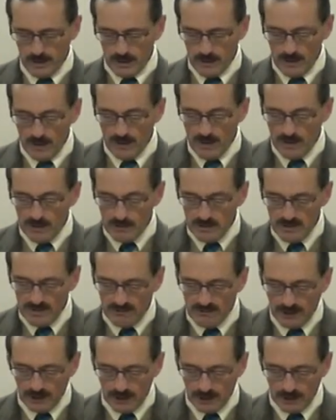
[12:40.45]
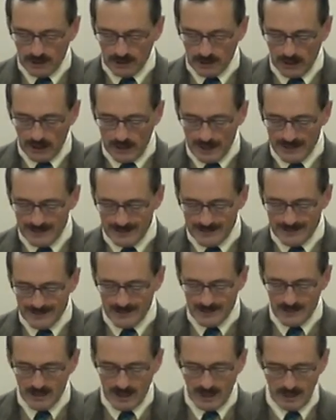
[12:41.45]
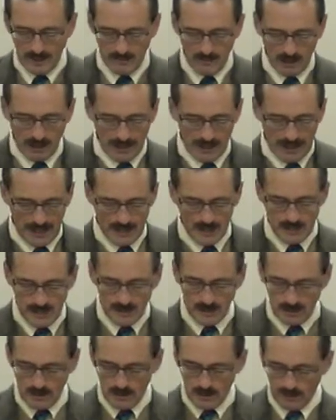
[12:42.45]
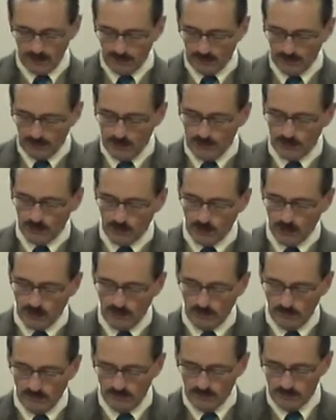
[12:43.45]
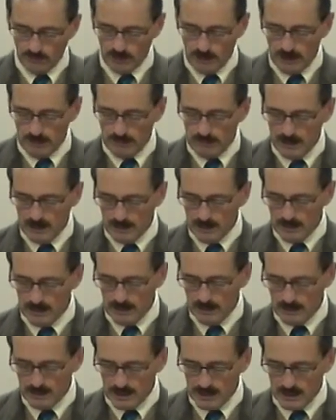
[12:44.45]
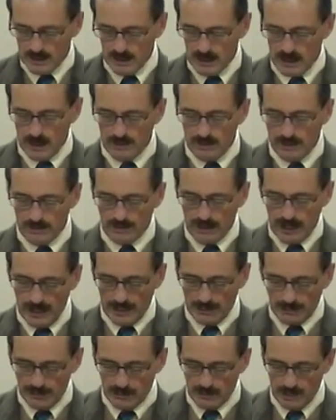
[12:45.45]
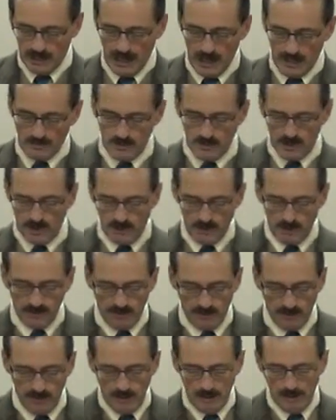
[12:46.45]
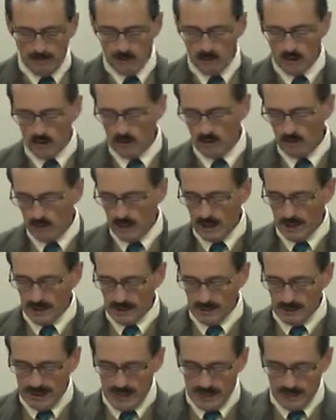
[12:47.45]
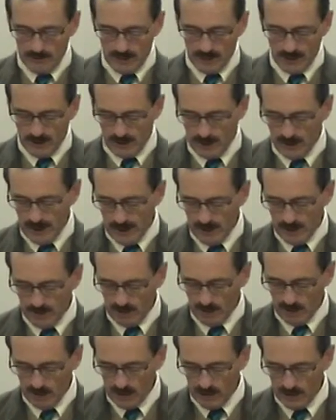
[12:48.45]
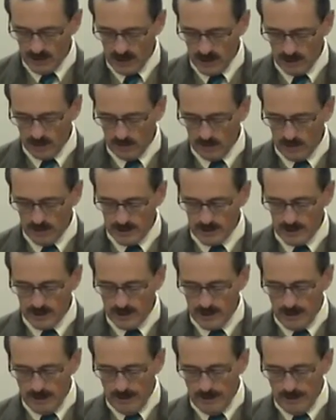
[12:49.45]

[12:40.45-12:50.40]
So that was a fairly enlightened time that lasted until 333 BC, other than the times of, you know, uh, Haman and, and various other ones.